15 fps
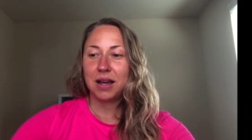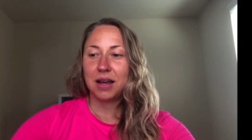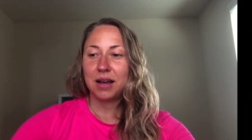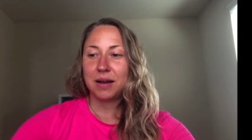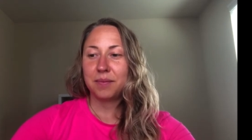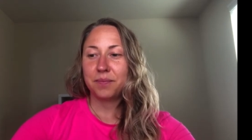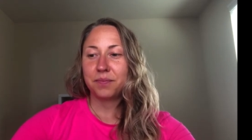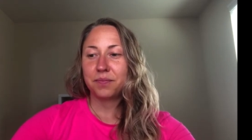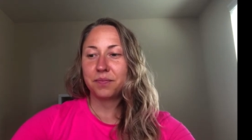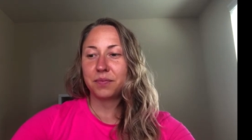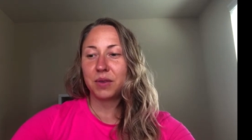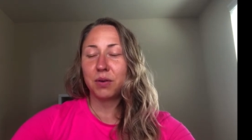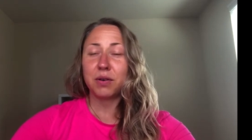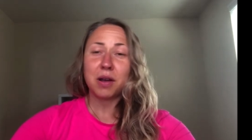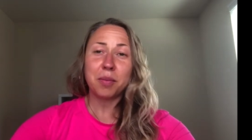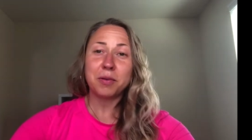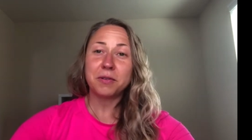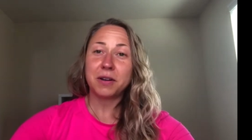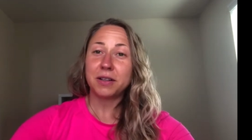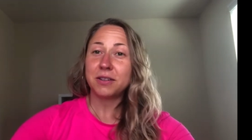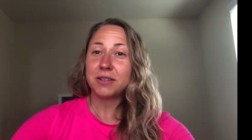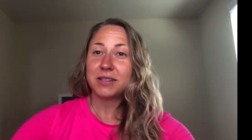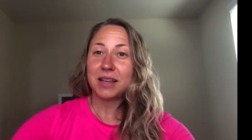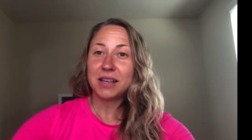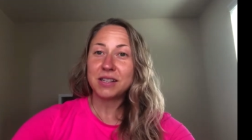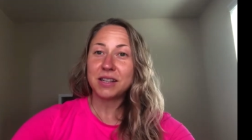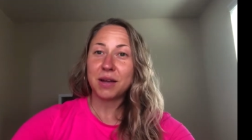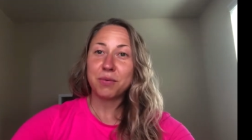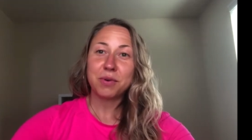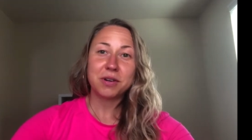Um, there are a couple of other states
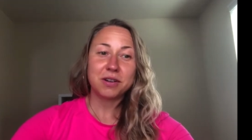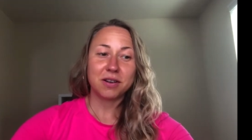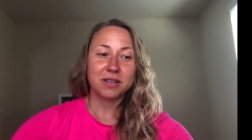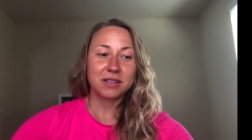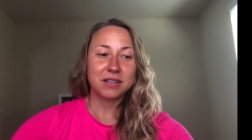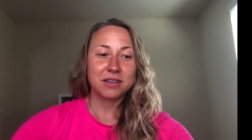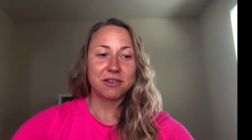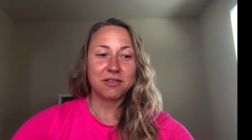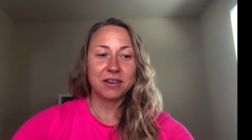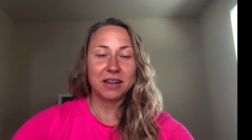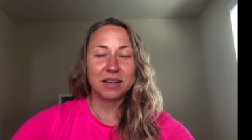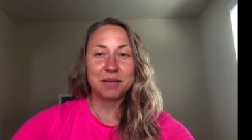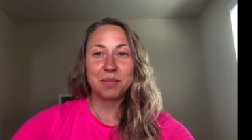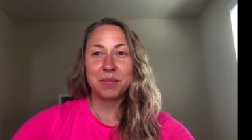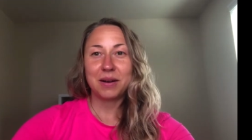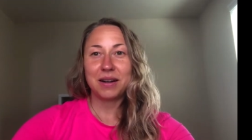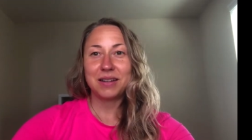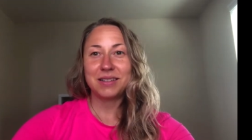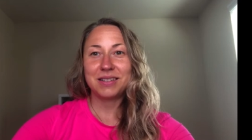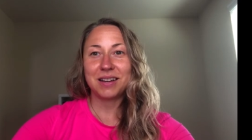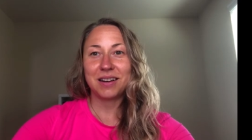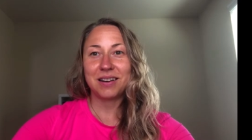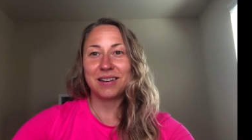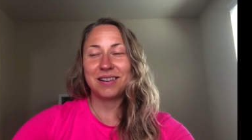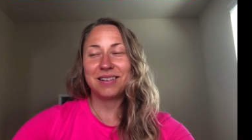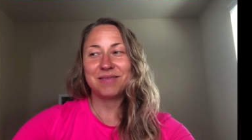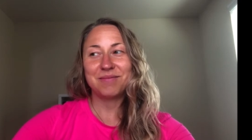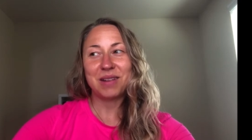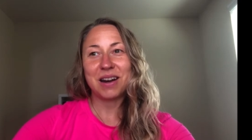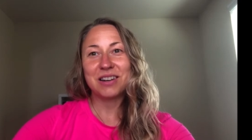that we're considering, but
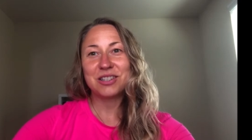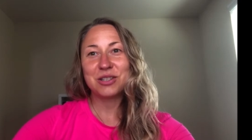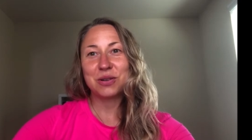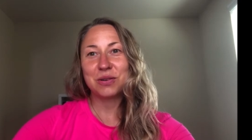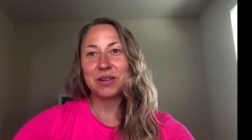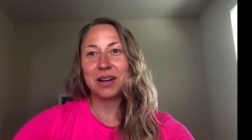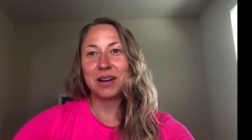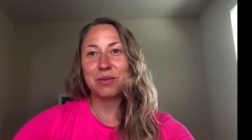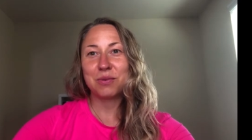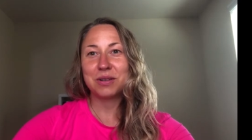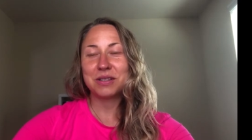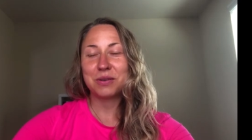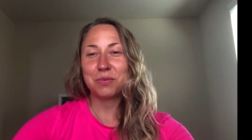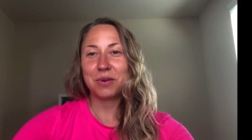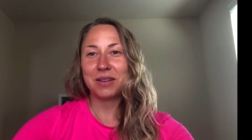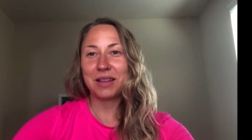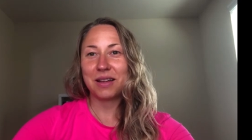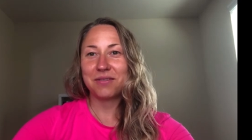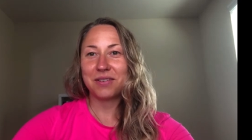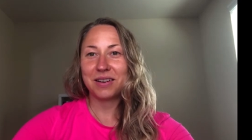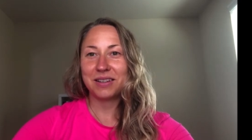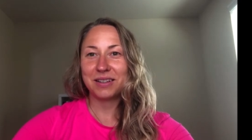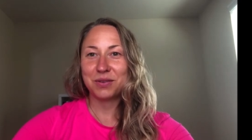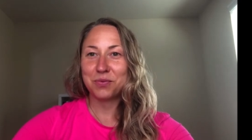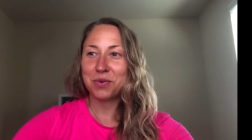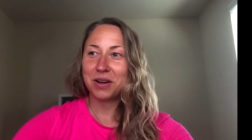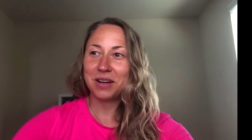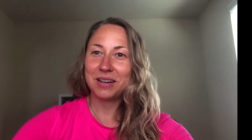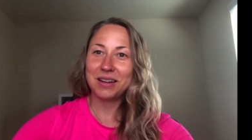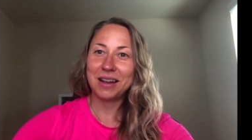um, Arizona was the one that finally
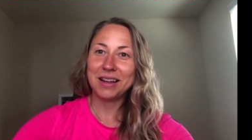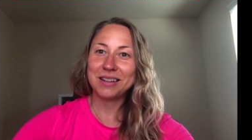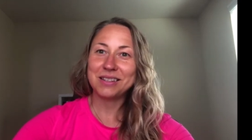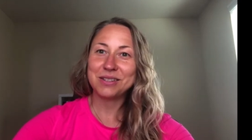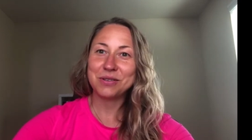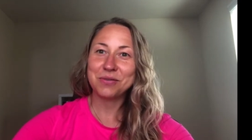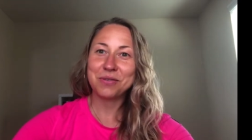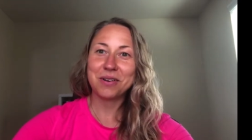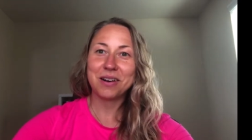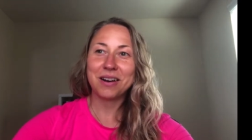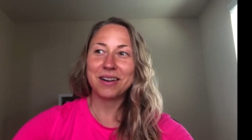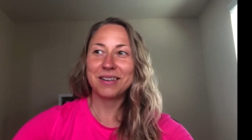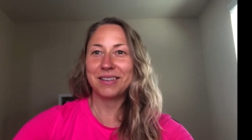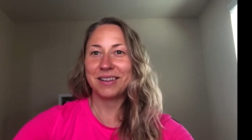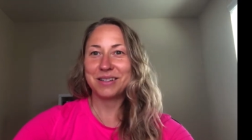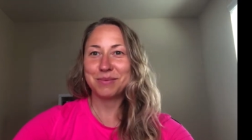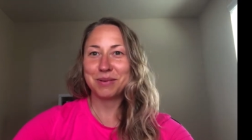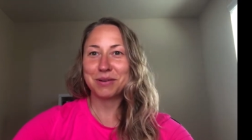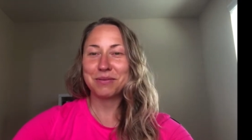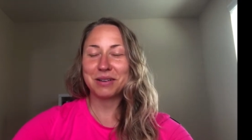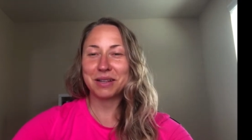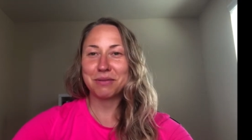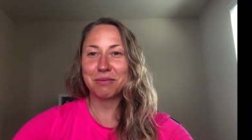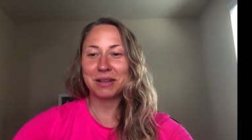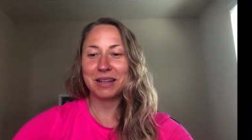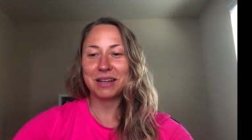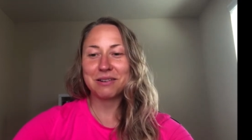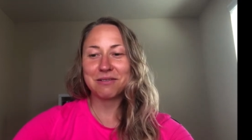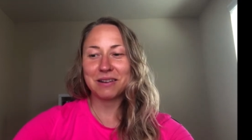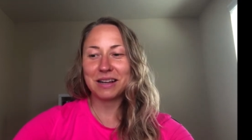won, and so far it's been really,
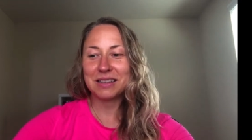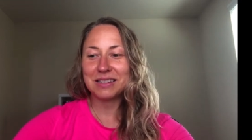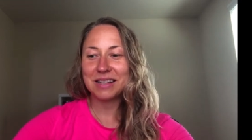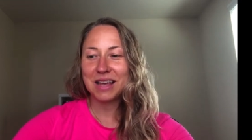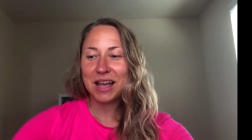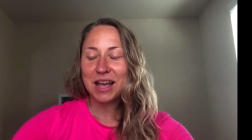really great.